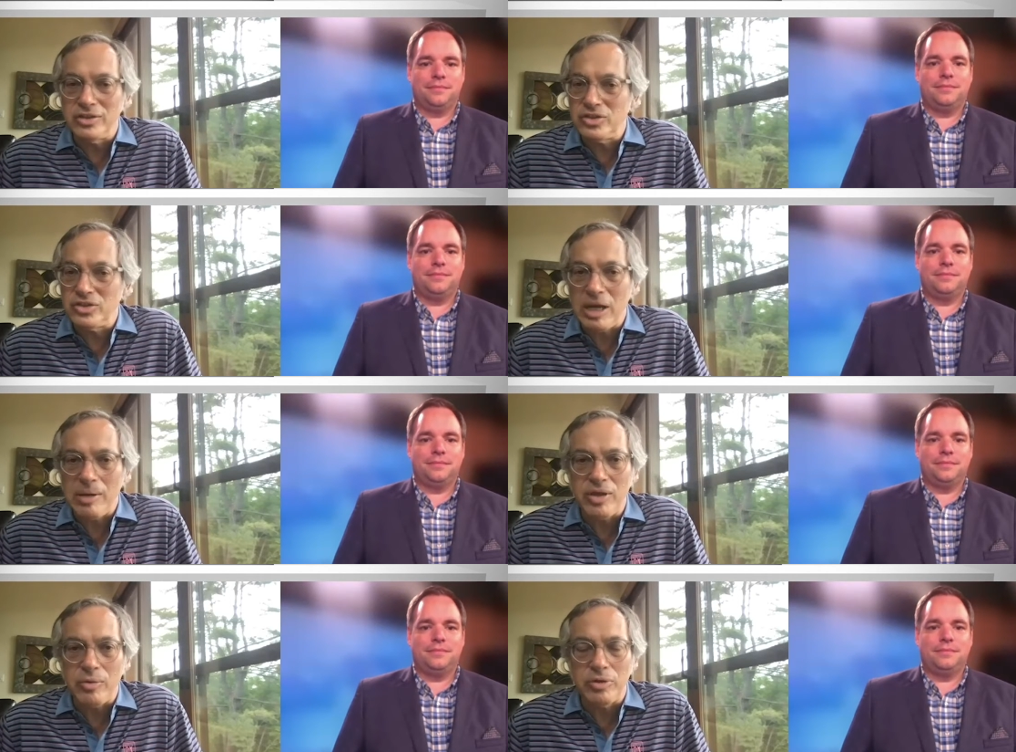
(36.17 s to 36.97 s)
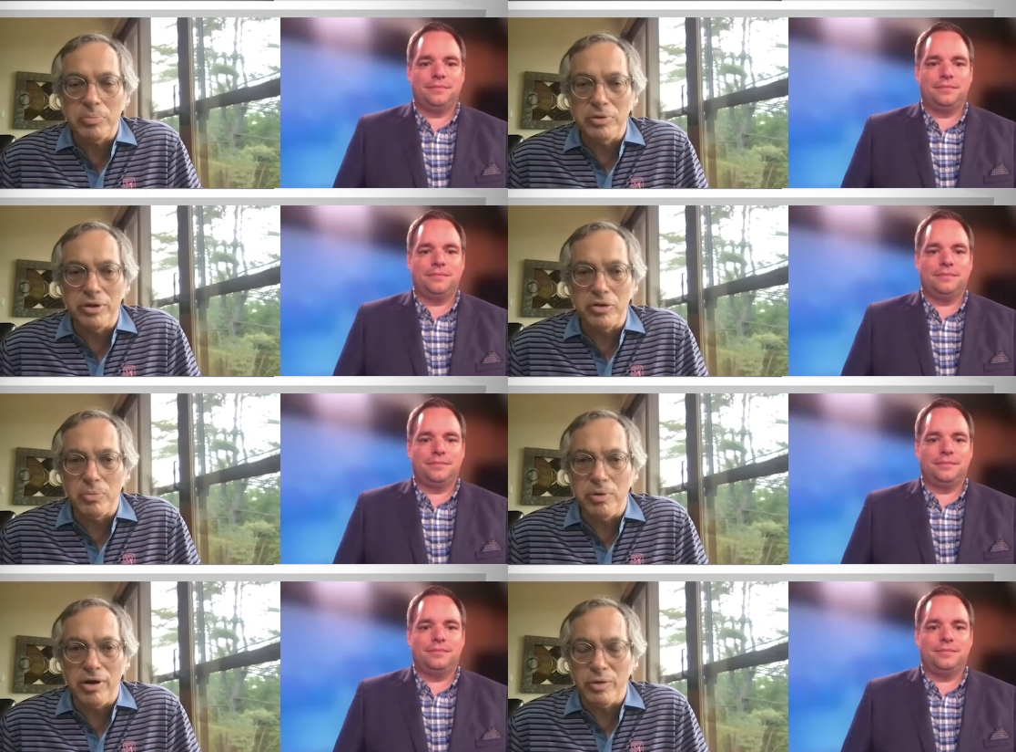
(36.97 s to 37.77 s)
Speaker 1: The same thing with a political
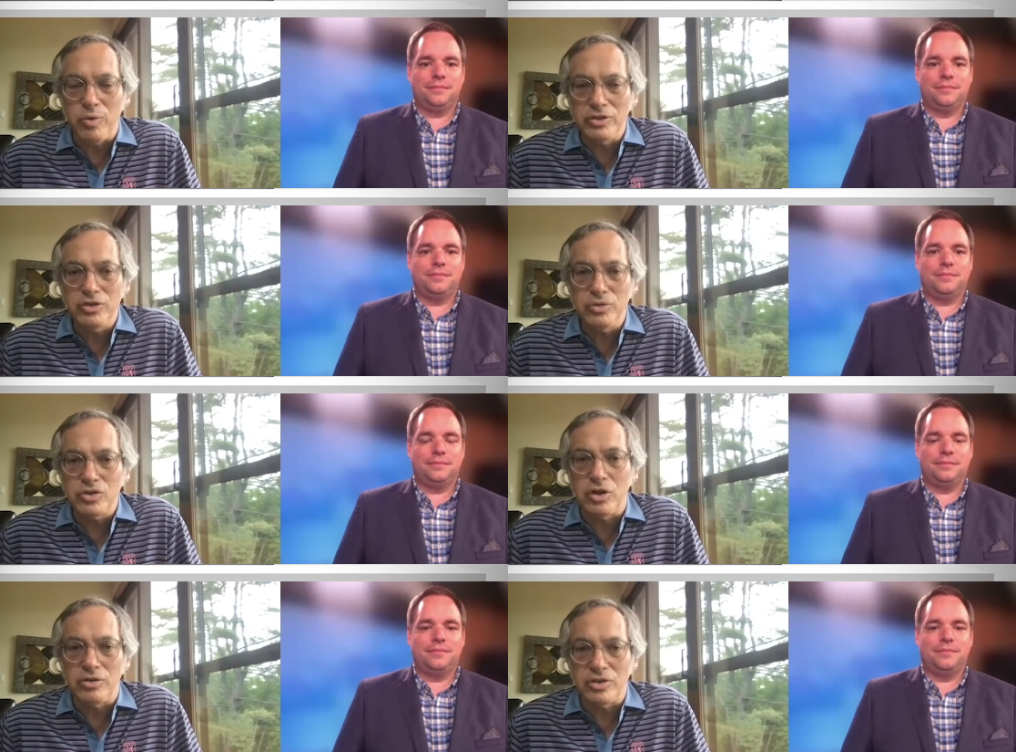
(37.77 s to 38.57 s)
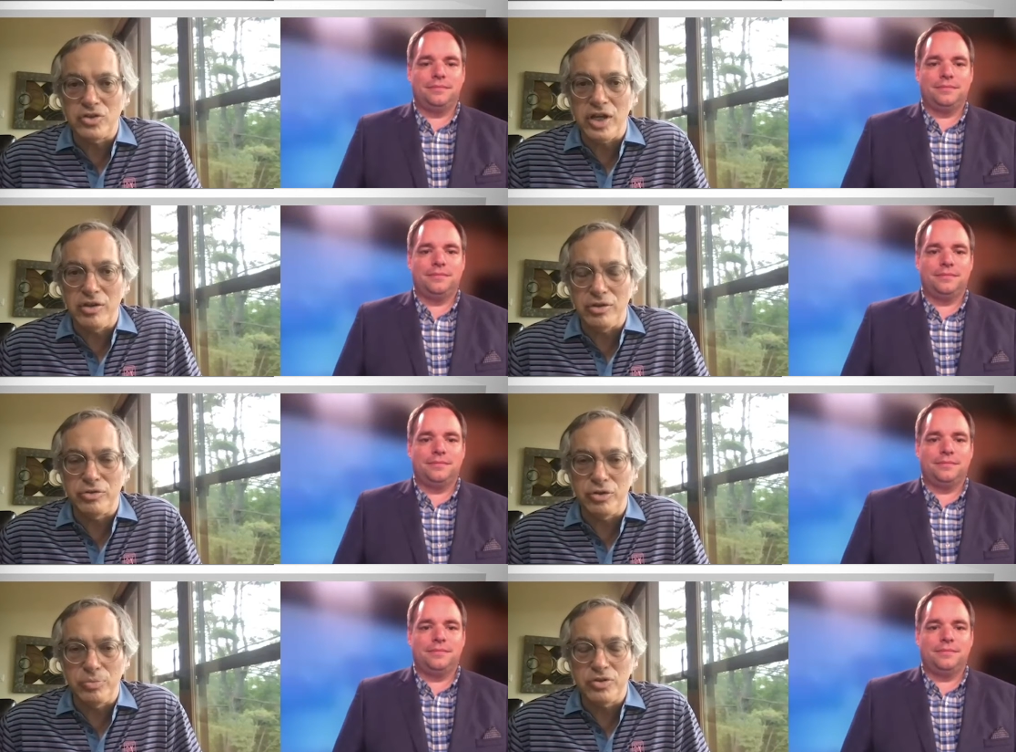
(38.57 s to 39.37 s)
party. Once you start to say to the
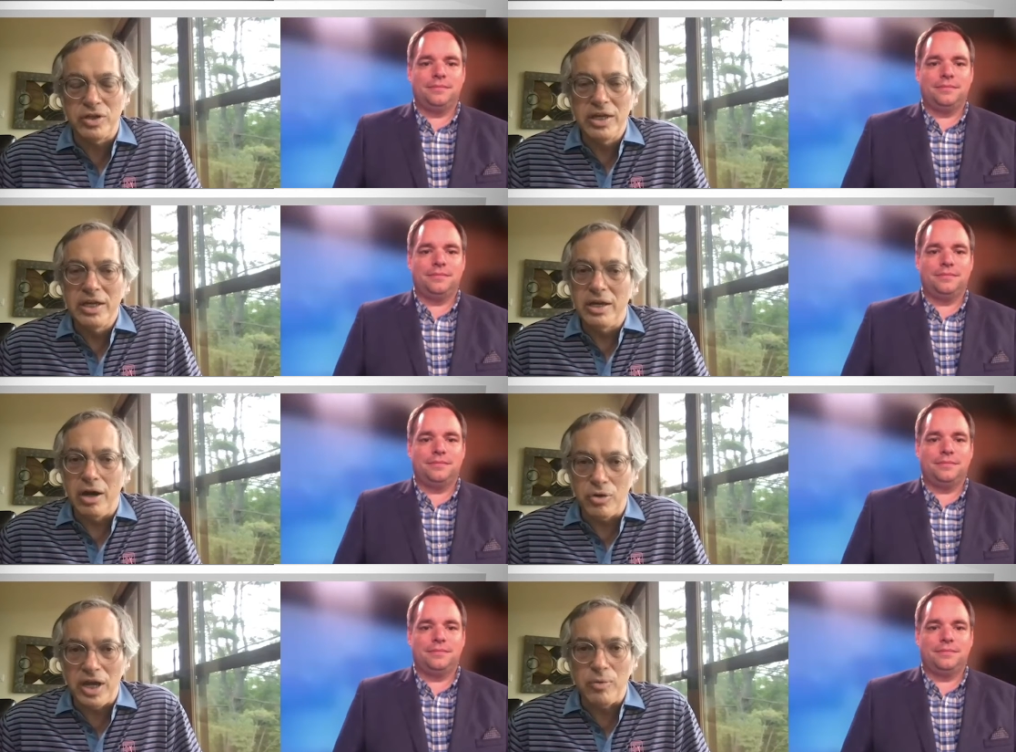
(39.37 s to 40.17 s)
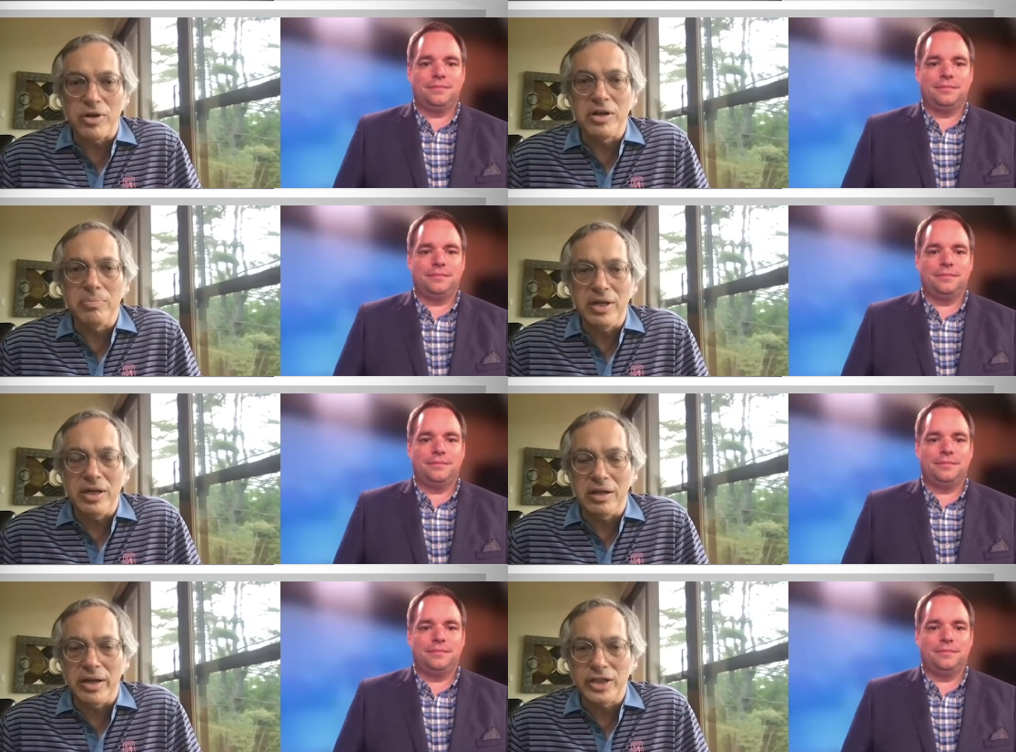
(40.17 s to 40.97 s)
troops, okay, we're going to be in
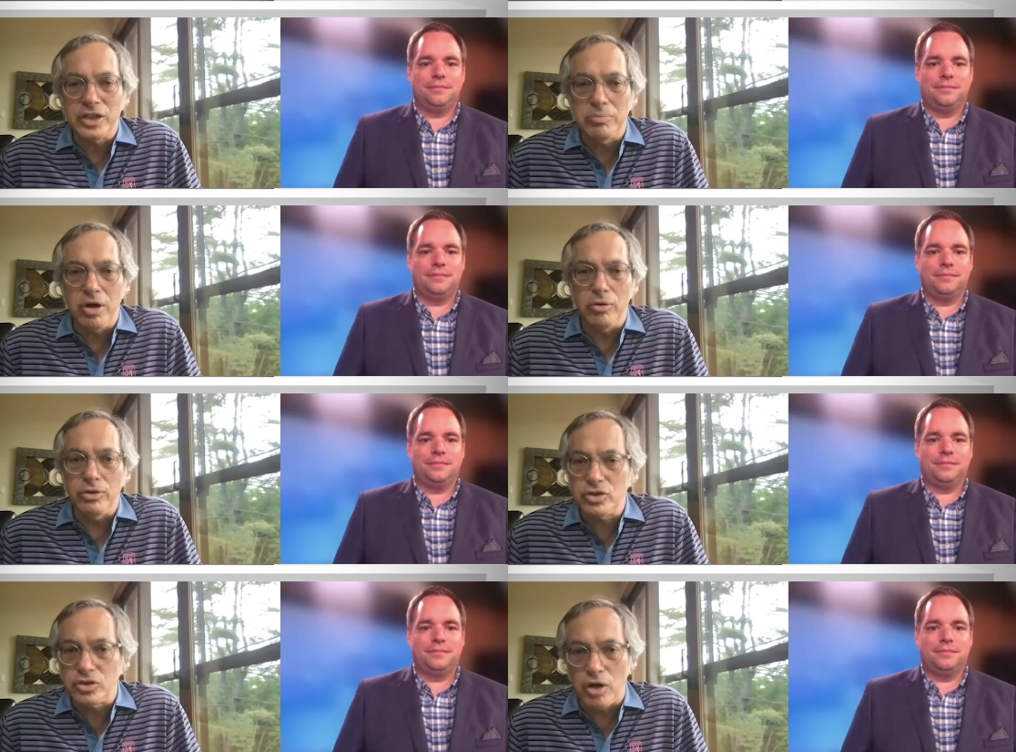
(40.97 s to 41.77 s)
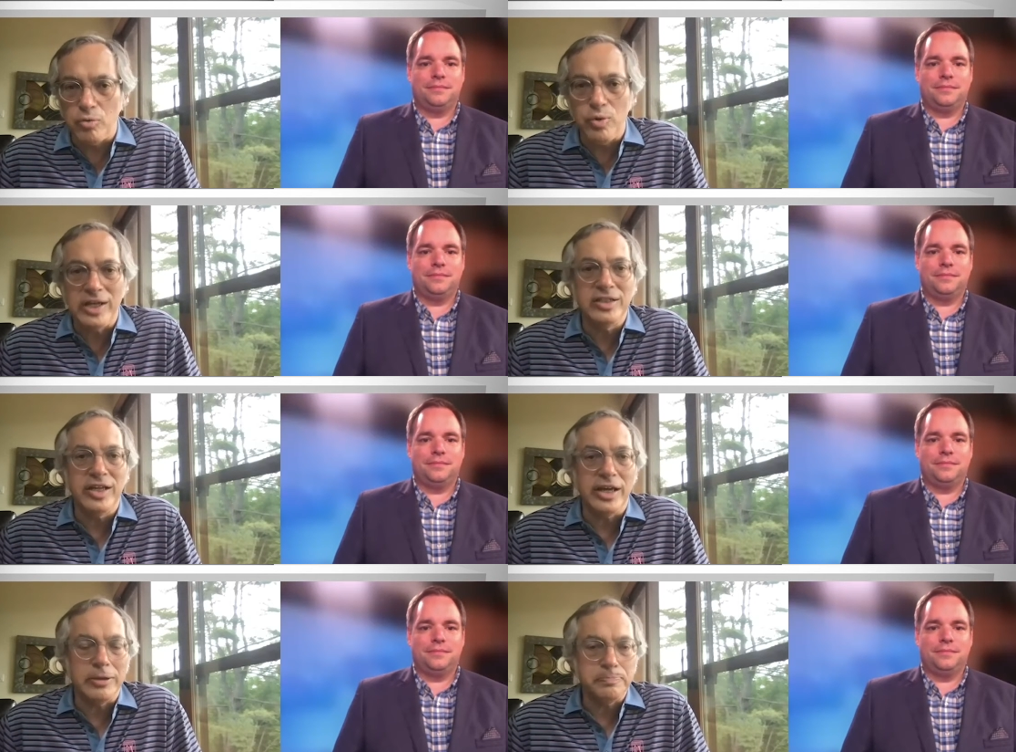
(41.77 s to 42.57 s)
election mode, start
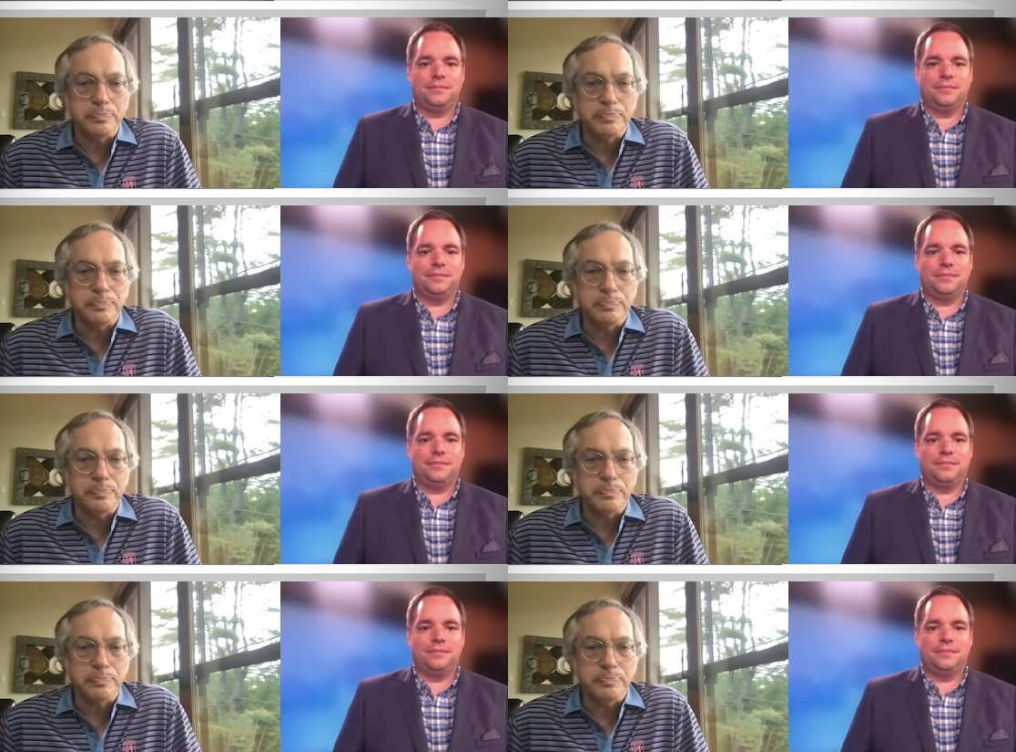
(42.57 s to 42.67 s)
renting